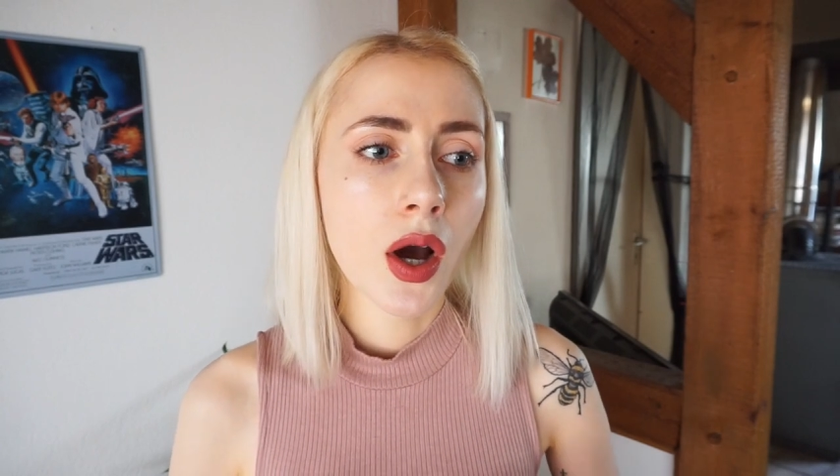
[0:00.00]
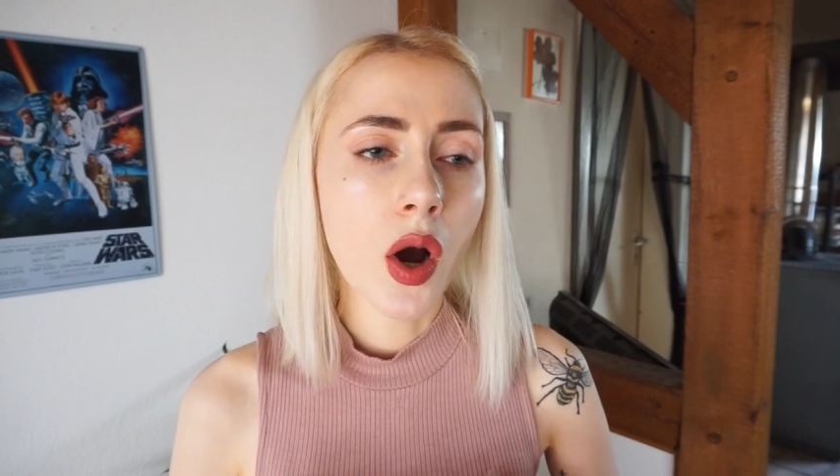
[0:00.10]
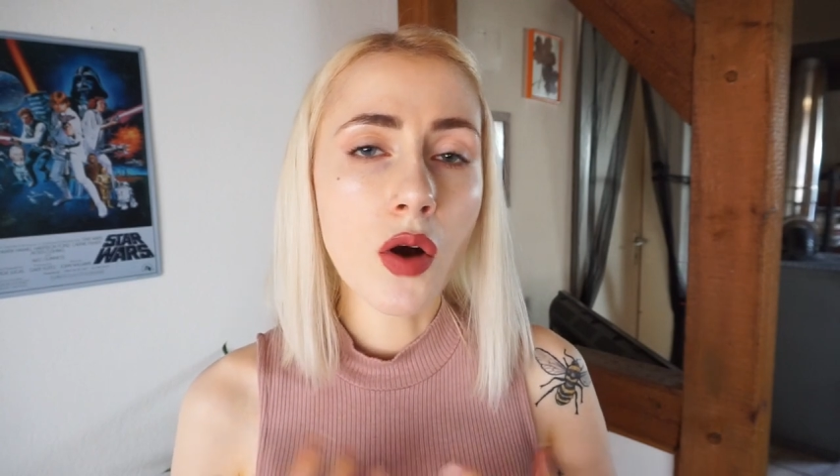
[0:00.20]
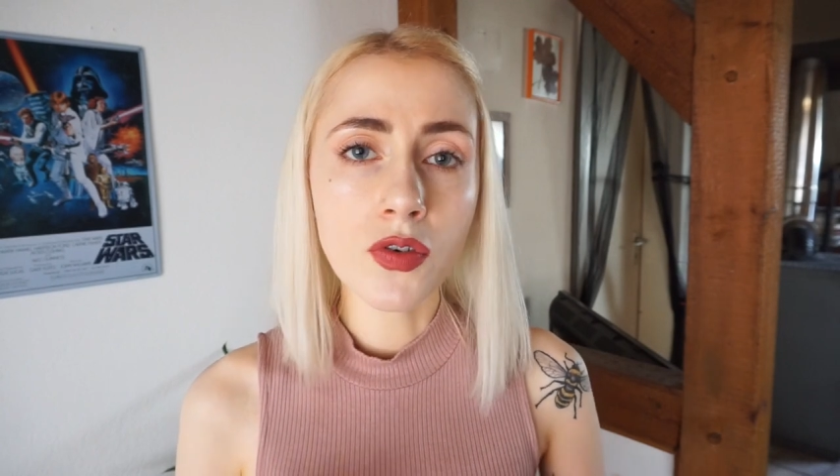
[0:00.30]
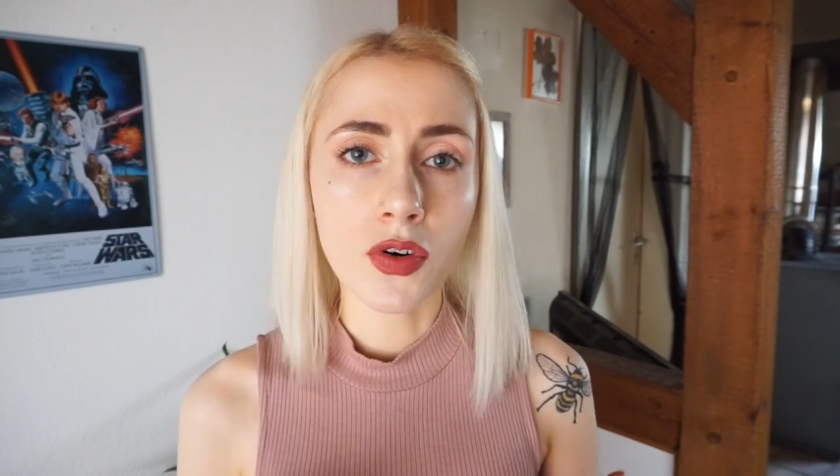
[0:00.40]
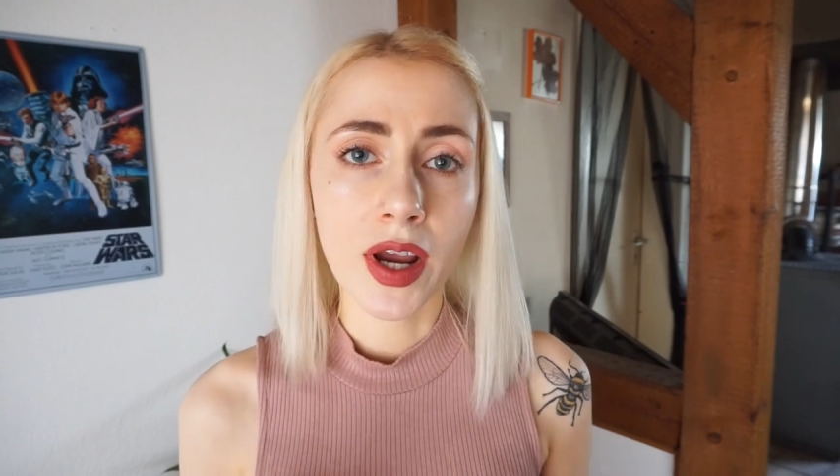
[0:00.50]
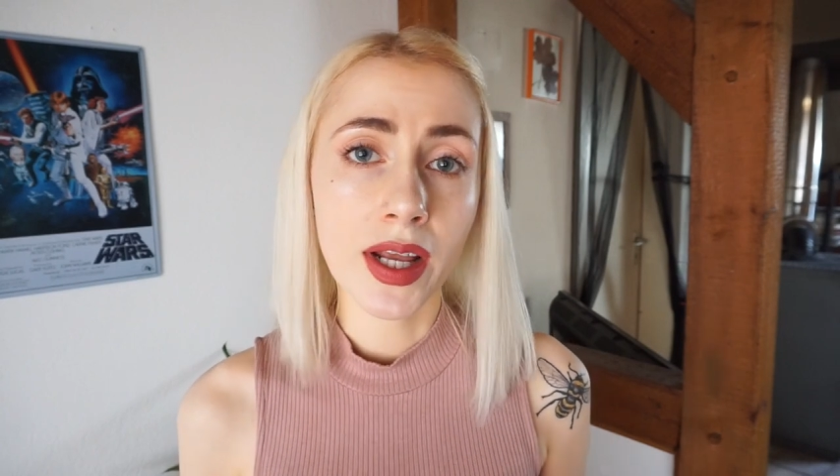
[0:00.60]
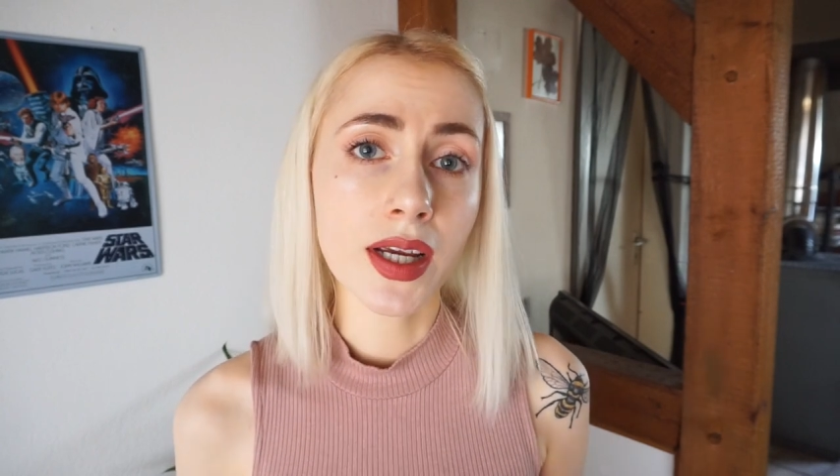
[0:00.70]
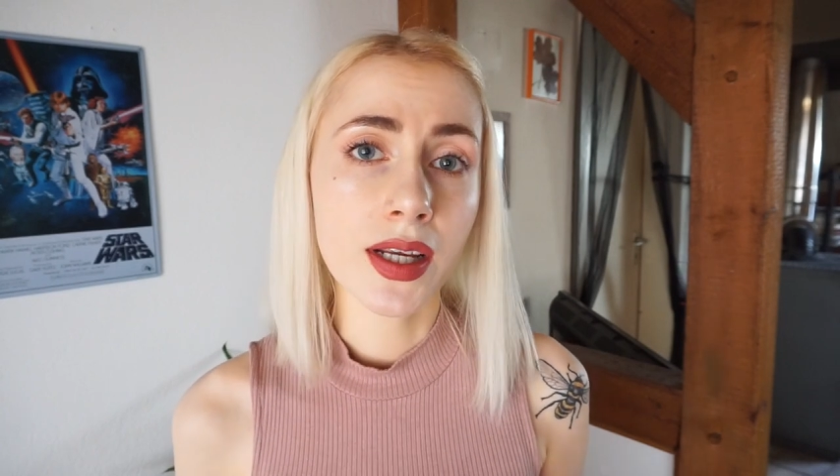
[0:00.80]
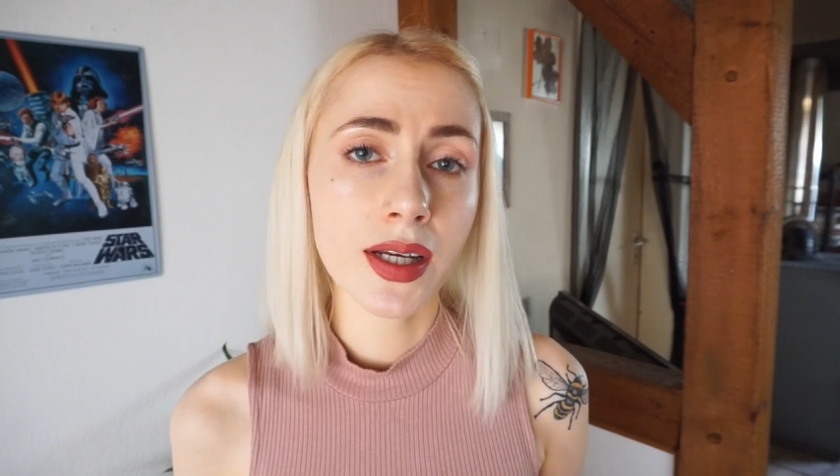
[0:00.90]

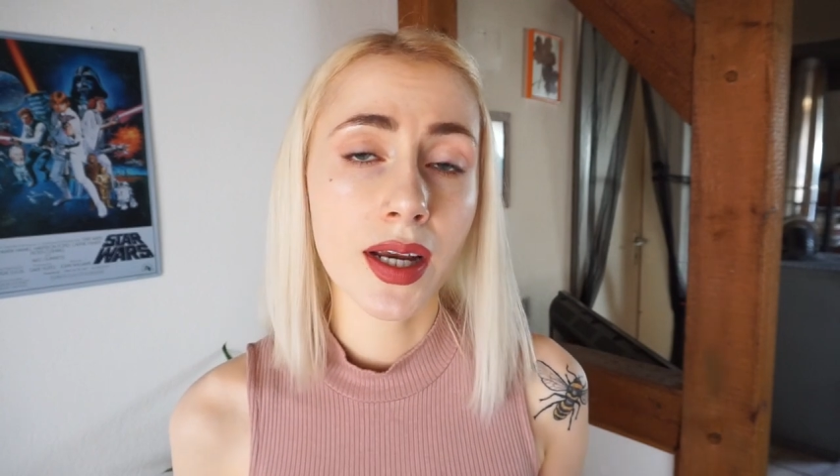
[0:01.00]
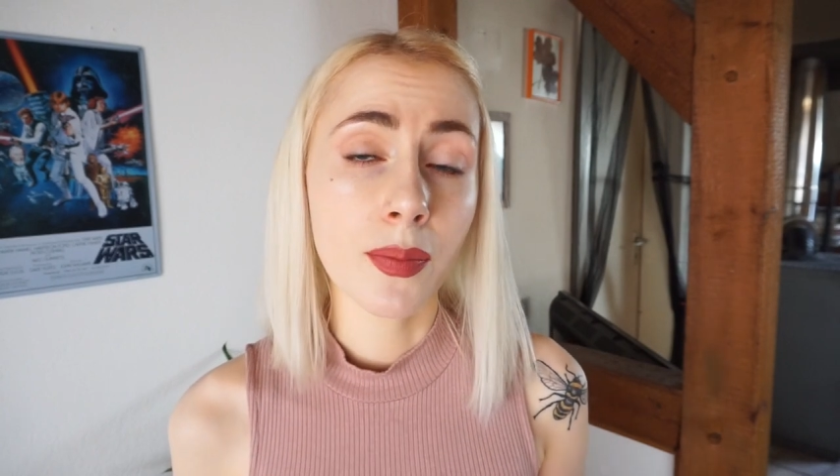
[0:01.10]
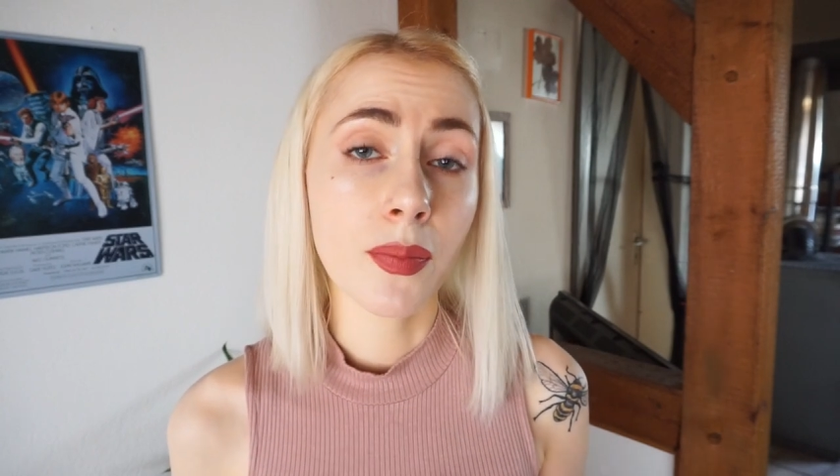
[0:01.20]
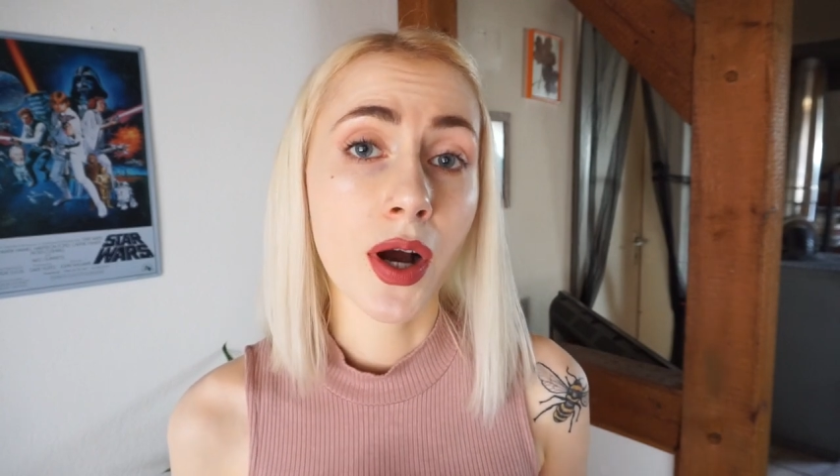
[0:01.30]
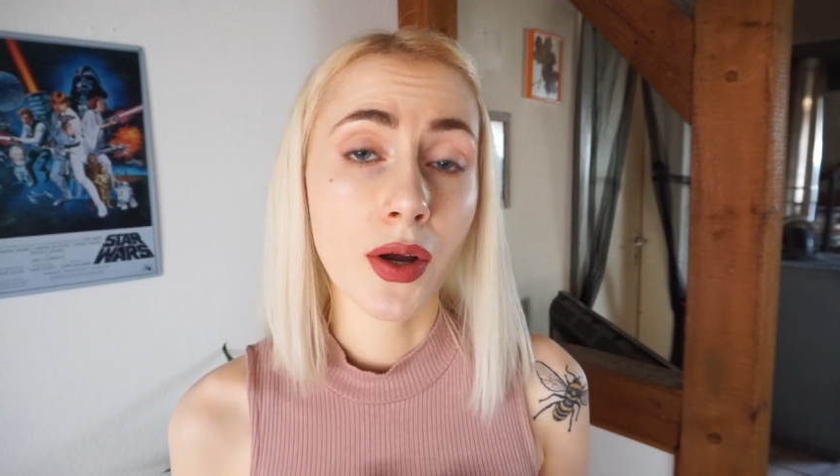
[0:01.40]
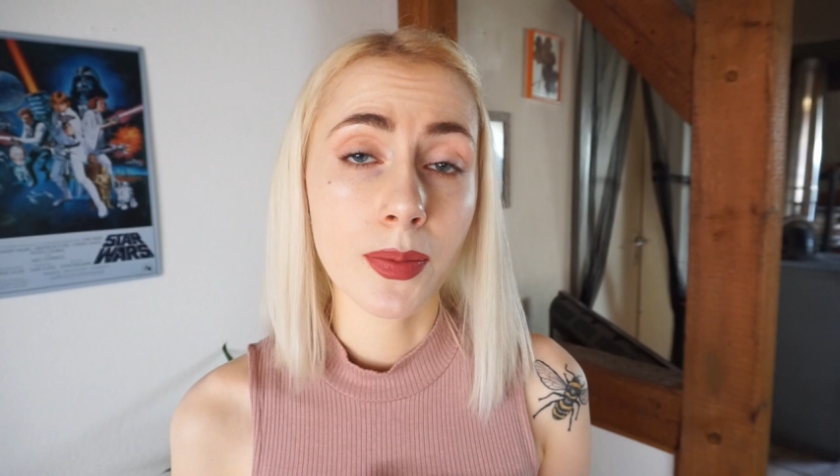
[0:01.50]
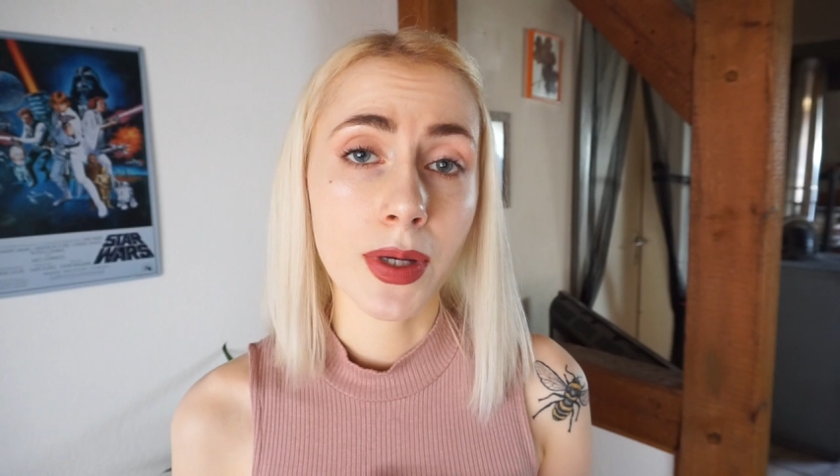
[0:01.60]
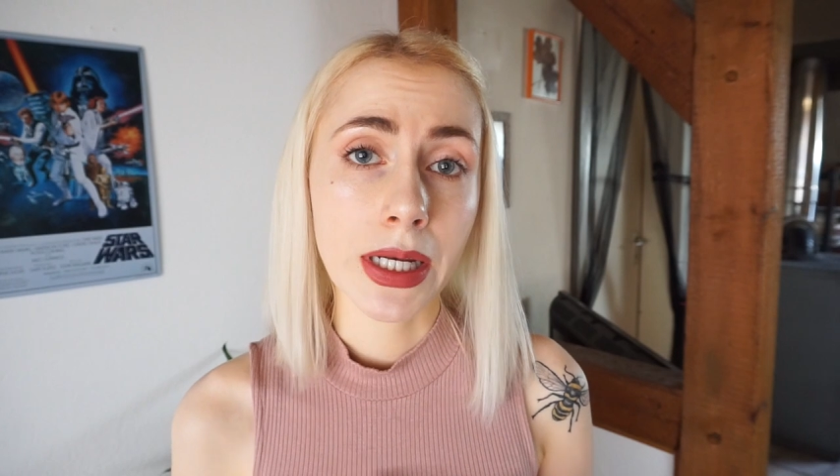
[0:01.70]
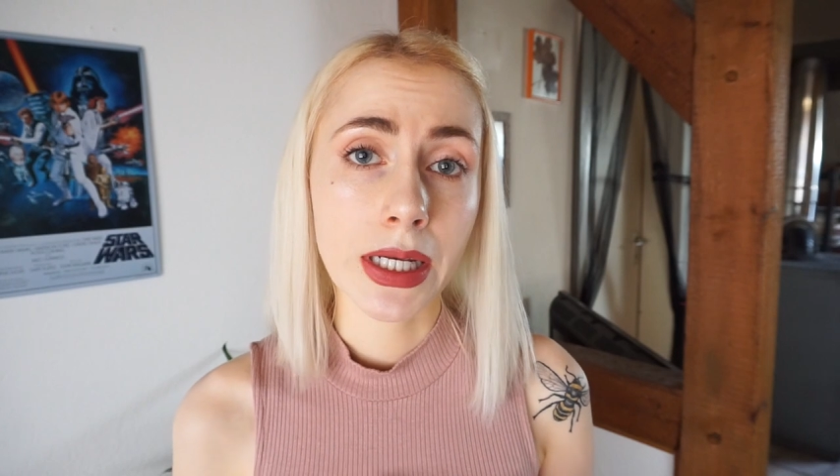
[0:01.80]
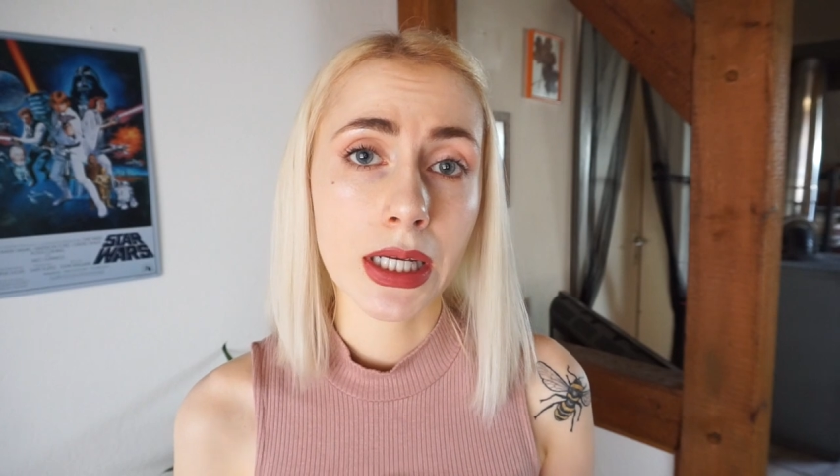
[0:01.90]
over-edit, in my
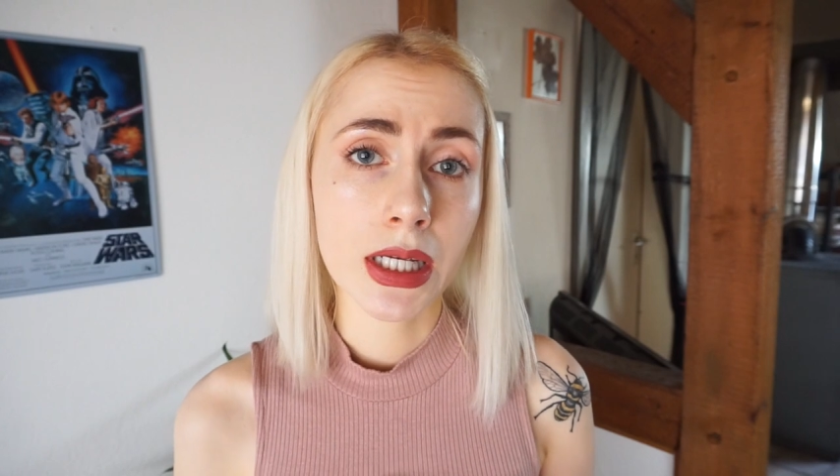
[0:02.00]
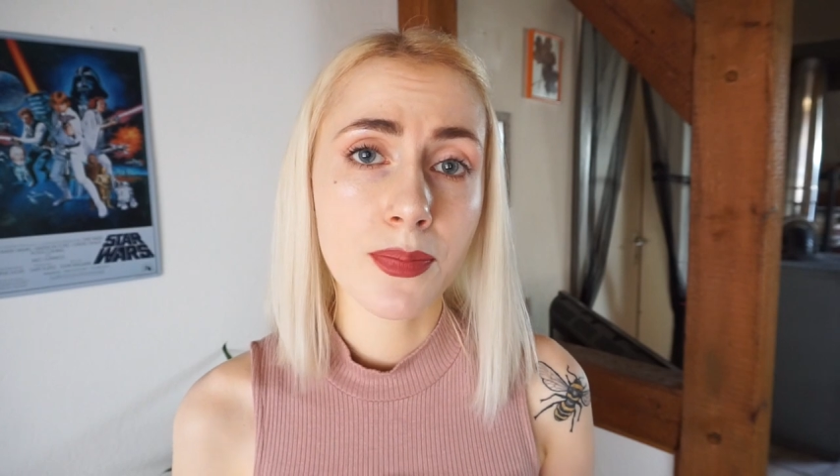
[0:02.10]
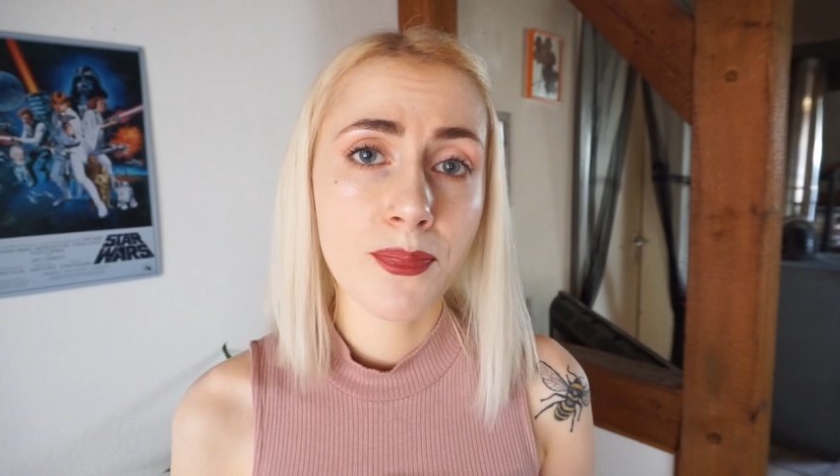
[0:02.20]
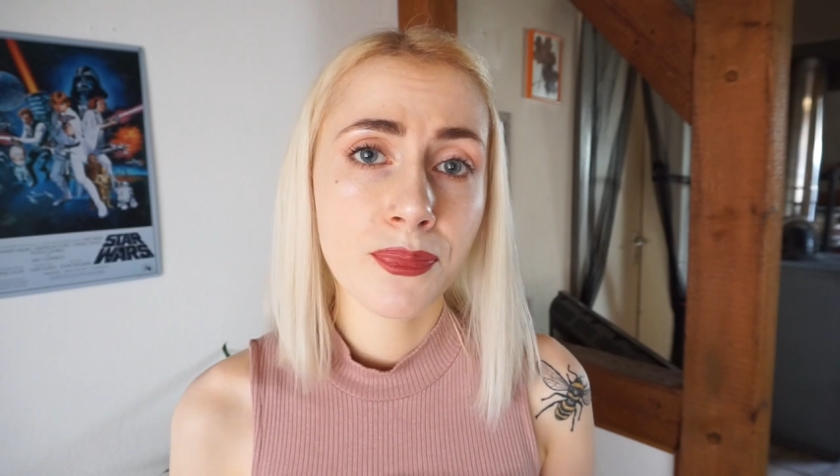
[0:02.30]
opinion.